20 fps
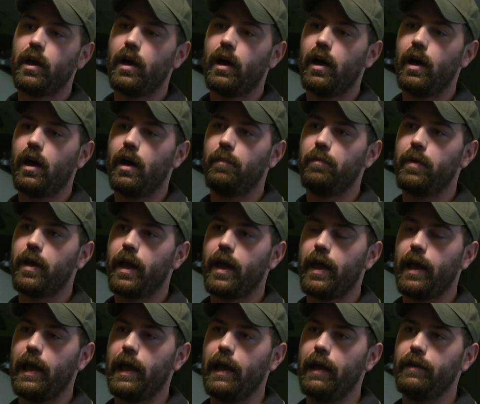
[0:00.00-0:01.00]
um,
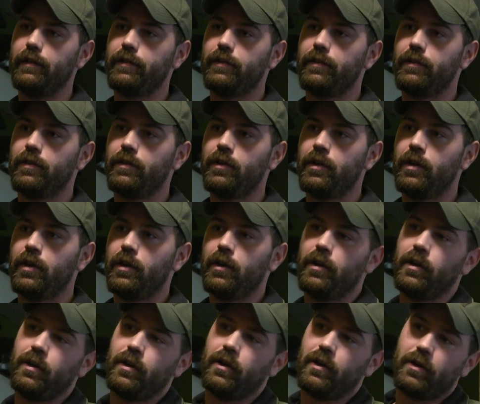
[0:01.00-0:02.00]
and
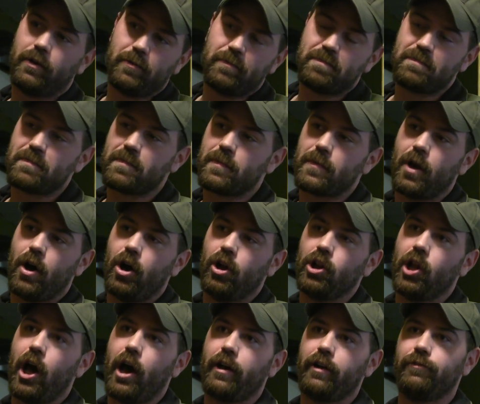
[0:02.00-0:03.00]
a
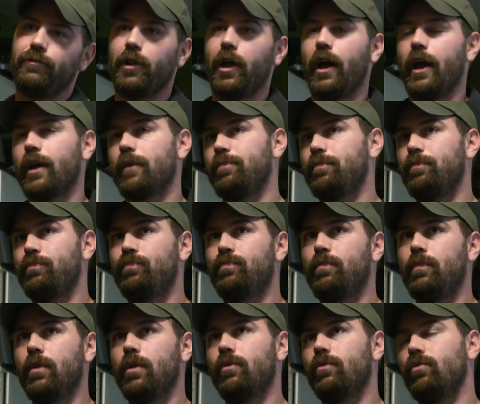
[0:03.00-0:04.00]
lot of like
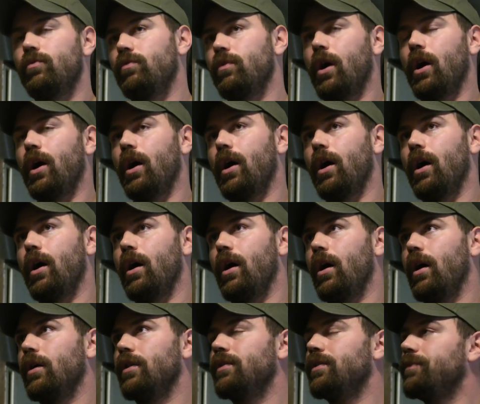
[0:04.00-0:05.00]

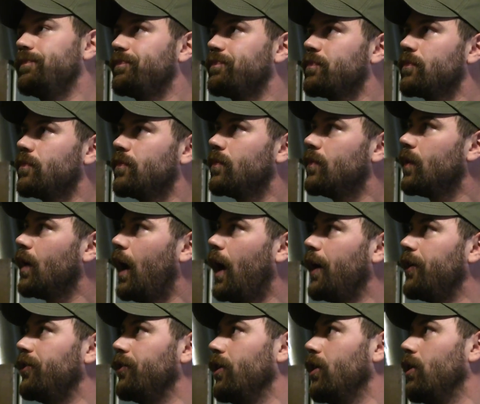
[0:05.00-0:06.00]
uh,
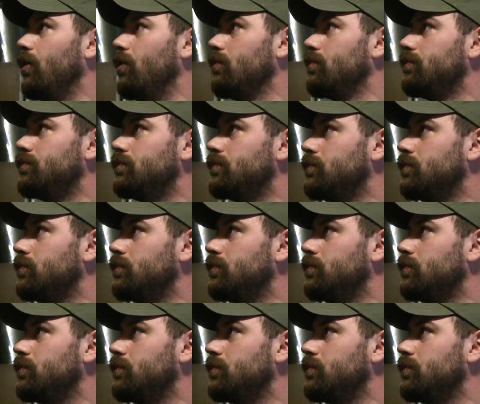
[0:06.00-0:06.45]
I don't know